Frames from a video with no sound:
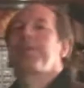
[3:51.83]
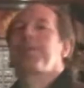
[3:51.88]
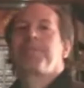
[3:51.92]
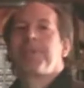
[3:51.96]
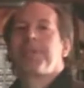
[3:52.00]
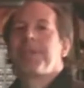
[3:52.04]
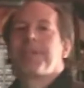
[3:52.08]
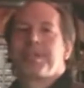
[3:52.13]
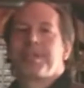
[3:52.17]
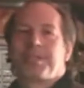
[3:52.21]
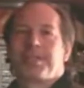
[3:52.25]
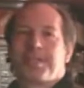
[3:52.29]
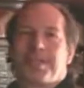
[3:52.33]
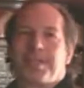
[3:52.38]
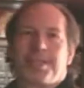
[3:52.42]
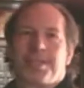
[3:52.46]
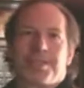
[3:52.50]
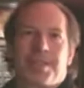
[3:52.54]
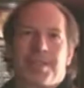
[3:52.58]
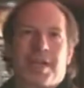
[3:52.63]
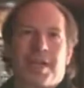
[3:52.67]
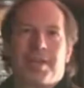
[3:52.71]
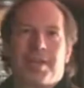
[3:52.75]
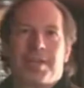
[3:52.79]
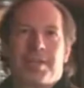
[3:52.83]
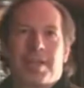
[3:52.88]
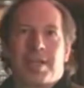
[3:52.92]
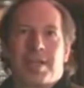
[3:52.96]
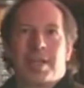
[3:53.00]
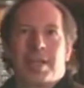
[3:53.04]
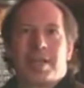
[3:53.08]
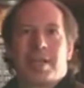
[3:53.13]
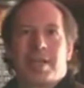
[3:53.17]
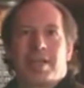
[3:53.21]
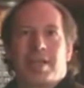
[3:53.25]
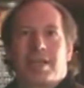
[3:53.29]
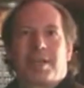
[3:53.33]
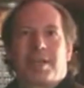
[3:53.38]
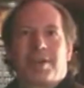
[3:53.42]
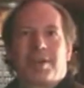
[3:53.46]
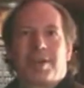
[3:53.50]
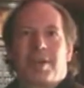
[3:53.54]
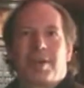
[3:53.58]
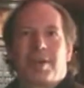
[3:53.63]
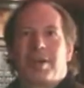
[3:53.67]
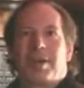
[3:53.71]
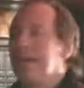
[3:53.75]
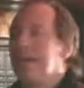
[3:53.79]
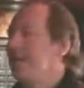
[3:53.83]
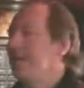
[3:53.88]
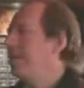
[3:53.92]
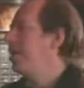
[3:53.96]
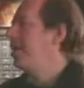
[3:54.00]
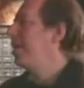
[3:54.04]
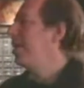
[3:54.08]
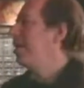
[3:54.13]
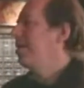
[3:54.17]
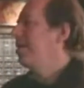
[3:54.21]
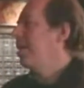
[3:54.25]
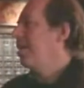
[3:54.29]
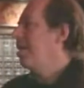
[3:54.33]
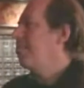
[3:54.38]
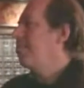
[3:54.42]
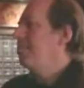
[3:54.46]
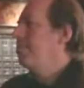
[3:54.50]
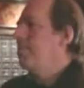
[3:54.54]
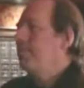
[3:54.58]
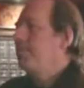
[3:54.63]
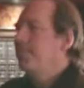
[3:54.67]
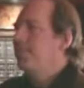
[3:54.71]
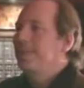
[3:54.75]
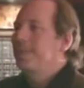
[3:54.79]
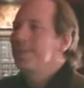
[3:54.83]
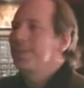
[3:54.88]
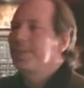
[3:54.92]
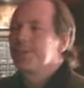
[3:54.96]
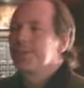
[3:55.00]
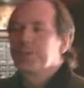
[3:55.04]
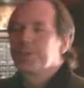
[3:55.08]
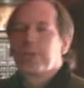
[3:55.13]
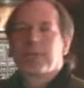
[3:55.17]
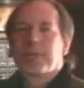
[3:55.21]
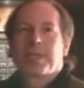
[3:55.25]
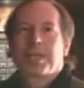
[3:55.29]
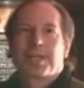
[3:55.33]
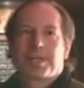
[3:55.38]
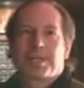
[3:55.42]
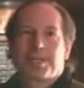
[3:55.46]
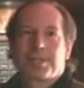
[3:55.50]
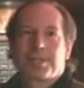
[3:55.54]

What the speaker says: synthesis and, and people were just chucking this